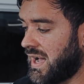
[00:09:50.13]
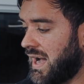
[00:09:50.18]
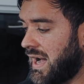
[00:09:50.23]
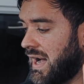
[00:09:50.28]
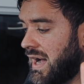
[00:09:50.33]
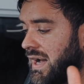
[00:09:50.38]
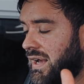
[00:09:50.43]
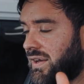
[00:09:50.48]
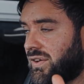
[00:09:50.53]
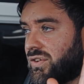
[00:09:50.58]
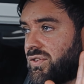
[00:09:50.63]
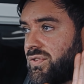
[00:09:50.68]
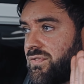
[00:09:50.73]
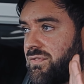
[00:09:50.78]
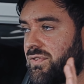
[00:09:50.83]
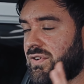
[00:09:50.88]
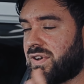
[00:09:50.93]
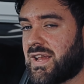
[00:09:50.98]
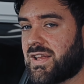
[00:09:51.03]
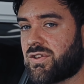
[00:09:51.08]
and
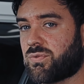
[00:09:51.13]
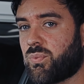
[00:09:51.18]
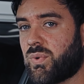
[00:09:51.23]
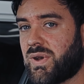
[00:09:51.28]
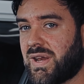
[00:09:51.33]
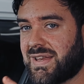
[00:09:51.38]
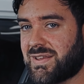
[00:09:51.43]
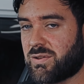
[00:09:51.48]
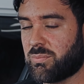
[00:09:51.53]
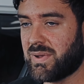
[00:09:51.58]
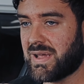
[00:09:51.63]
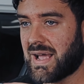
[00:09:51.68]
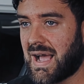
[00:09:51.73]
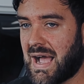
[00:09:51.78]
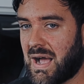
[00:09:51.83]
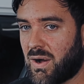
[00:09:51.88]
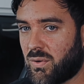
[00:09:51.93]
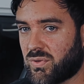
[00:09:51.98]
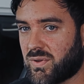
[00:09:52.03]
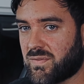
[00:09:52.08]
for this we need to be
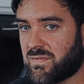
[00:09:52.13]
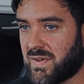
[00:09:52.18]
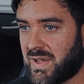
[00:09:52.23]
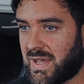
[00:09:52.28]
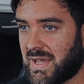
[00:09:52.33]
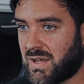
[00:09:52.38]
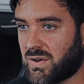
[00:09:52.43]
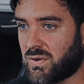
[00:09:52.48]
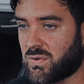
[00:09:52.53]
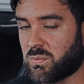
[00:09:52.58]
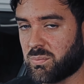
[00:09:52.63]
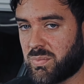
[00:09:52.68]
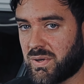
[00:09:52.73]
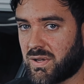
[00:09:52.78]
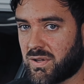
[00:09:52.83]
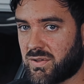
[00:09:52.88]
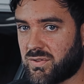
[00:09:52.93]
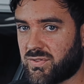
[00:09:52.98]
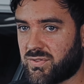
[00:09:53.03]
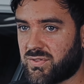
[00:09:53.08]
out the vehicle
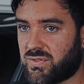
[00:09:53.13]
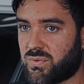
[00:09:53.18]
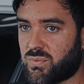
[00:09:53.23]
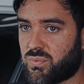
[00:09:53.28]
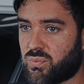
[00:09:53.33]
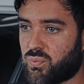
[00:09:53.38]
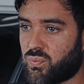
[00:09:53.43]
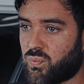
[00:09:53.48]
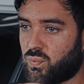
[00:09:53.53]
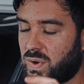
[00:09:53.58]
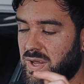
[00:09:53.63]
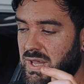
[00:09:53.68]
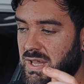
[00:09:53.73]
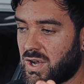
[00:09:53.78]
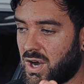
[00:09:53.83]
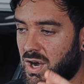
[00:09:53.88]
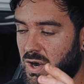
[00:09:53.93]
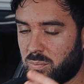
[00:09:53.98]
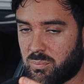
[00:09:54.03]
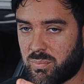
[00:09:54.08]
because we
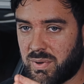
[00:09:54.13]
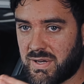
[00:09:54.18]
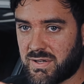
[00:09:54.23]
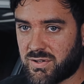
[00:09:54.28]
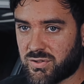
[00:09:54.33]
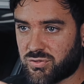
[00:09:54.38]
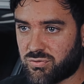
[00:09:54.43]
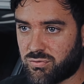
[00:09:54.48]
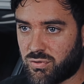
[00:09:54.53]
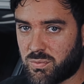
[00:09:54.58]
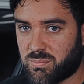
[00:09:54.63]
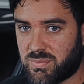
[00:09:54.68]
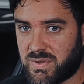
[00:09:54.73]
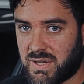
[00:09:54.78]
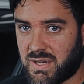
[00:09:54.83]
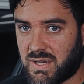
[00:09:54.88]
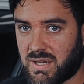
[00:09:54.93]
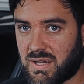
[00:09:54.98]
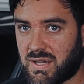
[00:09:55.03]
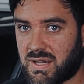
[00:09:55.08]
can't be
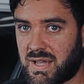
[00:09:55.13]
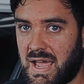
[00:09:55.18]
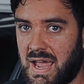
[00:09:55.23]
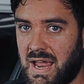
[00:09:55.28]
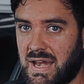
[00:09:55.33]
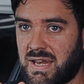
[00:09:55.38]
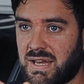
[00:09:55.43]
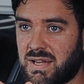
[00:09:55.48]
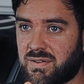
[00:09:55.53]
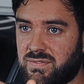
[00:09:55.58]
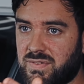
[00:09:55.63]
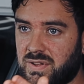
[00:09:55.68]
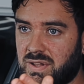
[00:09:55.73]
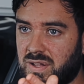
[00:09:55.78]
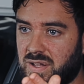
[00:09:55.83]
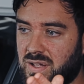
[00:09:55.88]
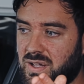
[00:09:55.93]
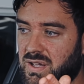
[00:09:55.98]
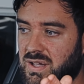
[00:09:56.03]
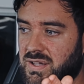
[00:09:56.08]
disrupting any of
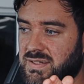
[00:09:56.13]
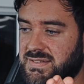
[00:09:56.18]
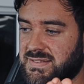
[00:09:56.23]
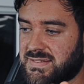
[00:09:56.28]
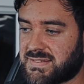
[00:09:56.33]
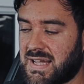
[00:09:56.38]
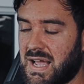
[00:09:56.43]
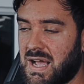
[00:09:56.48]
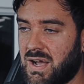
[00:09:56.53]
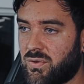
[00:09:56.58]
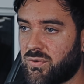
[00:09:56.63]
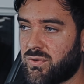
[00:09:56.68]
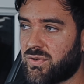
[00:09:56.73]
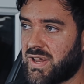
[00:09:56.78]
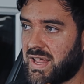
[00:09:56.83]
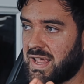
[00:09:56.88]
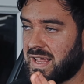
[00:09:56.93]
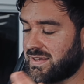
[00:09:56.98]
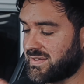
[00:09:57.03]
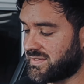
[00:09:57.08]
the sound
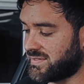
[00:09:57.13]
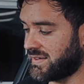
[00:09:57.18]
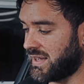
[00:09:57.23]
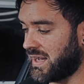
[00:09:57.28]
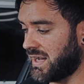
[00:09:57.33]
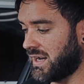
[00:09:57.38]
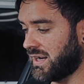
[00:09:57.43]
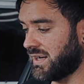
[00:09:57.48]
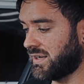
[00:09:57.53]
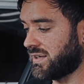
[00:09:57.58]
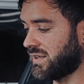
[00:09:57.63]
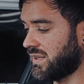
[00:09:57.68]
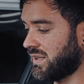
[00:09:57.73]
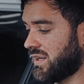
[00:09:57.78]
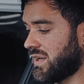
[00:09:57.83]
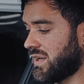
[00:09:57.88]
inside.